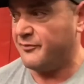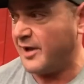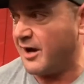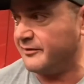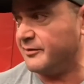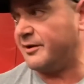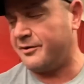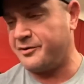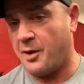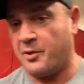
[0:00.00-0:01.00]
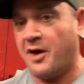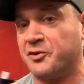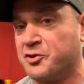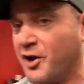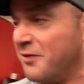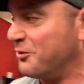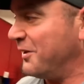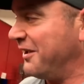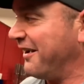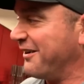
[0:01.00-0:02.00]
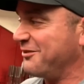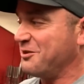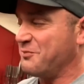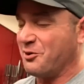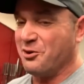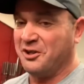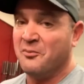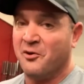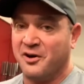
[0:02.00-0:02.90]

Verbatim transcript: I found that are dumb enough to train with me uh, super early in the